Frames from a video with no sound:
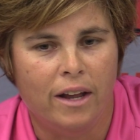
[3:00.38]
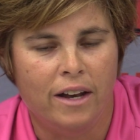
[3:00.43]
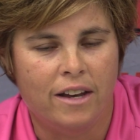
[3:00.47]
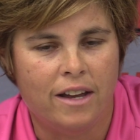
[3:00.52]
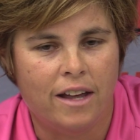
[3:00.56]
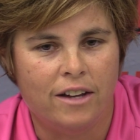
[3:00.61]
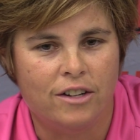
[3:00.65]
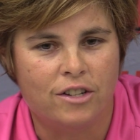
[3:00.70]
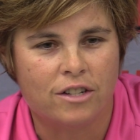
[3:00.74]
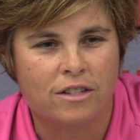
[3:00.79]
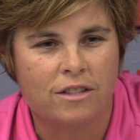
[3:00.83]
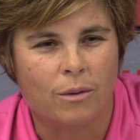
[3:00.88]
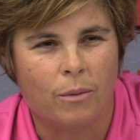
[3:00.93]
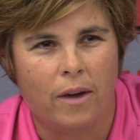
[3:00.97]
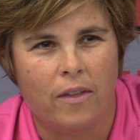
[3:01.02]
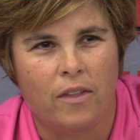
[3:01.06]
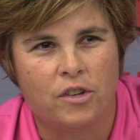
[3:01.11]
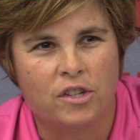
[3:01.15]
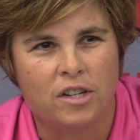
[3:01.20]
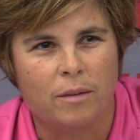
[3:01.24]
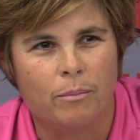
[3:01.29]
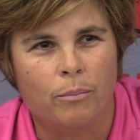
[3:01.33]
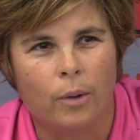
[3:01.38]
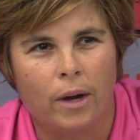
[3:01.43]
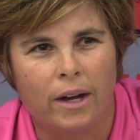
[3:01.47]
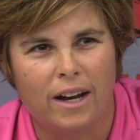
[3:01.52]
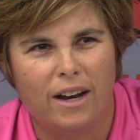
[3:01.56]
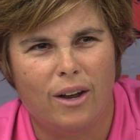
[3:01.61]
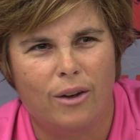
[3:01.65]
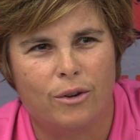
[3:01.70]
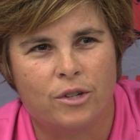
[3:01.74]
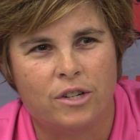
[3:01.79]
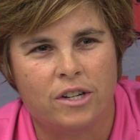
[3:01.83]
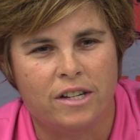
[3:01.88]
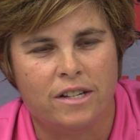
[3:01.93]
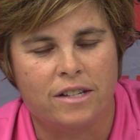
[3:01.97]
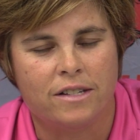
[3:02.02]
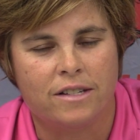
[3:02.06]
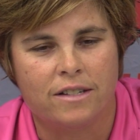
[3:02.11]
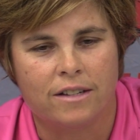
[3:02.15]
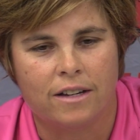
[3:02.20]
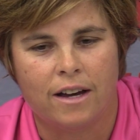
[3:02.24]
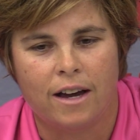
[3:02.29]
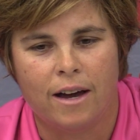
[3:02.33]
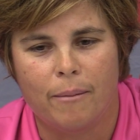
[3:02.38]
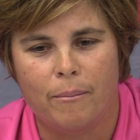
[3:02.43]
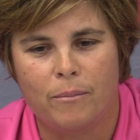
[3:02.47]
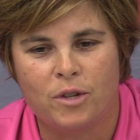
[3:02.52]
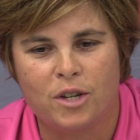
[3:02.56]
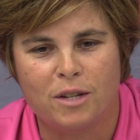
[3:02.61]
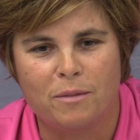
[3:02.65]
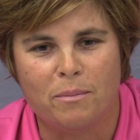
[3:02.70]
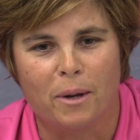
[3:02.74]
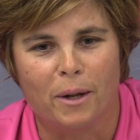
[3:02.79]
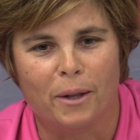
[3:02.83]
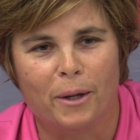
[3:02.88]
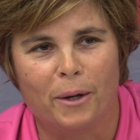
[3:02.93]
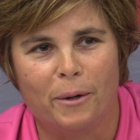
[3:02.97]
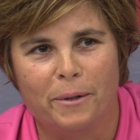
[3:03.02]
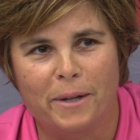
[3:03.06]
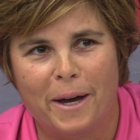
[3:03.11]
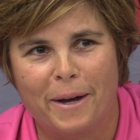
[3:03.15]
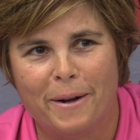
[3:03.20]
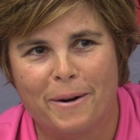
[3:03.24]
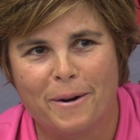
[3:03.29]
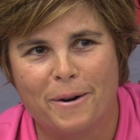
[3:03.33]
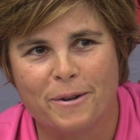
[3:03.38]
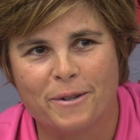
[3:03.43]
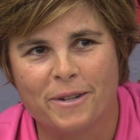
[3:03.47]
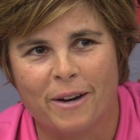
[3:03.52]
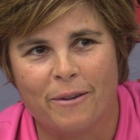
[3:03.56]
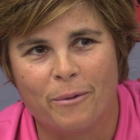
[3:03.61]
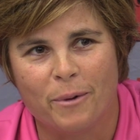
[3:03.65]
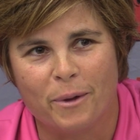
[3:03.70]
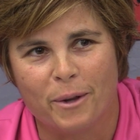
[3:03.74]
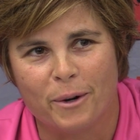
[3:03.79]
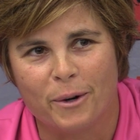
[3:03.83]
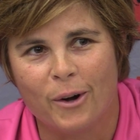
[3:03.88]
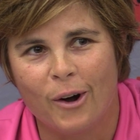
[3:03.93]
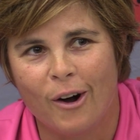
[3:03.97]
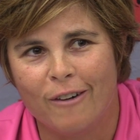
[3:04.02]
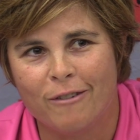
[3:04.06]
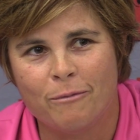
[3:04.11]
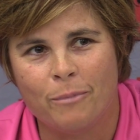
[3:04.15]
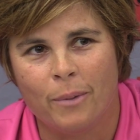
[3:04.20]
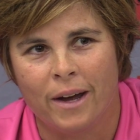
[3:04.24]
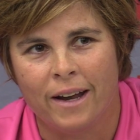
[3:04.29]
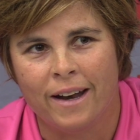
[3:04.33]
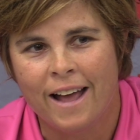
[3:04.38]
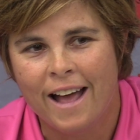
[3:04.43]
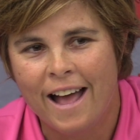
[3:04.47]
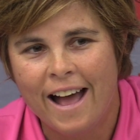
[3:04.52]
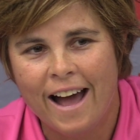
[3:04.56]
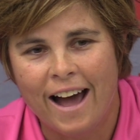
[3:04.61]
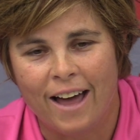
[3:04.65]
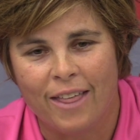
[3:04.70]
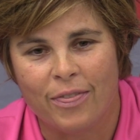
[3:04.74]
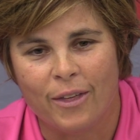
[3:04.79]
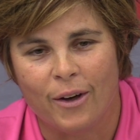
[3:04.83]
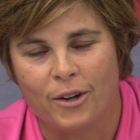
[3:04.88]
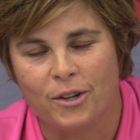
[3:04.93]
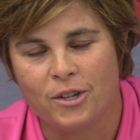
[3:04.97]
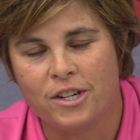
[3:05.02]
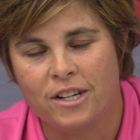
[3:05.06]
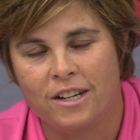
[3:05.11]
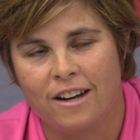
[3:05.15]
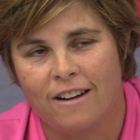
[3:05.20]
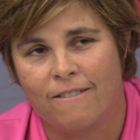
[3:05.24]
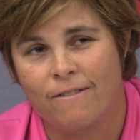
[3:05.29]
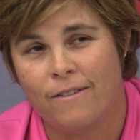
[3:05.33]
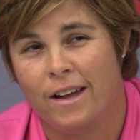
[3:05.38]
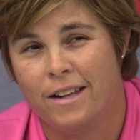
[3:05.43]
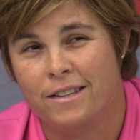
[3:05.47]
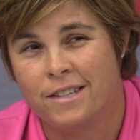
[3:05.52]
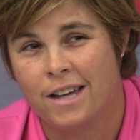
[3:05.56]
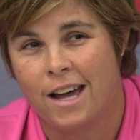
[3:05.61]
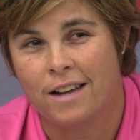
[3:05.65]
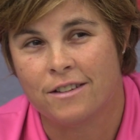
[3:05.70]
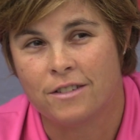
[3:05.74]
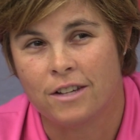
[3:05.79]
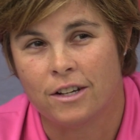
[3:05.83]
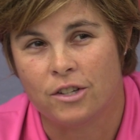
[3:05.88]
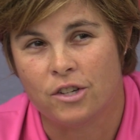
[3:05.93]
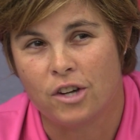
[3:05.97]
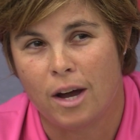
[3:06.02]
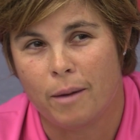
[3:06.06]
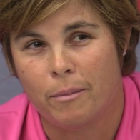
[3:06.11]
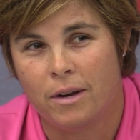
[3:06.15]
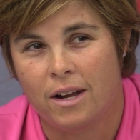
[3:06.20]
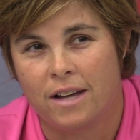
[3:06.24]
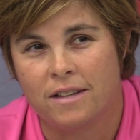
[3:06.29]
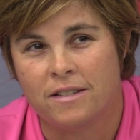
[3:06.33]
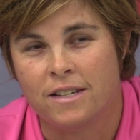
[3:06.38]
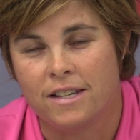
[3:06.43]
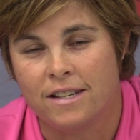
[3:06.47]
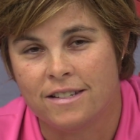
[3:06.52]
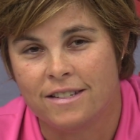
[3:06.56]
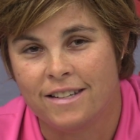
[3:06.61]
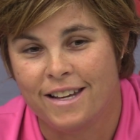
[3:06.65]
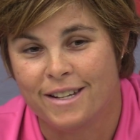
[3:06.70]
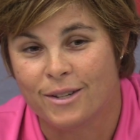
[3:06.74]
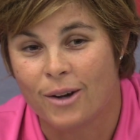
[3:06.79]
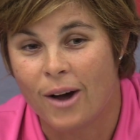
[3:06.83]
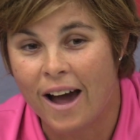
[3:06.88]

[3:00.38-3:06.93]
and just the way that she played. I know she's been a little down on herself with her golf, but I thought she did a fantastic job at SECs.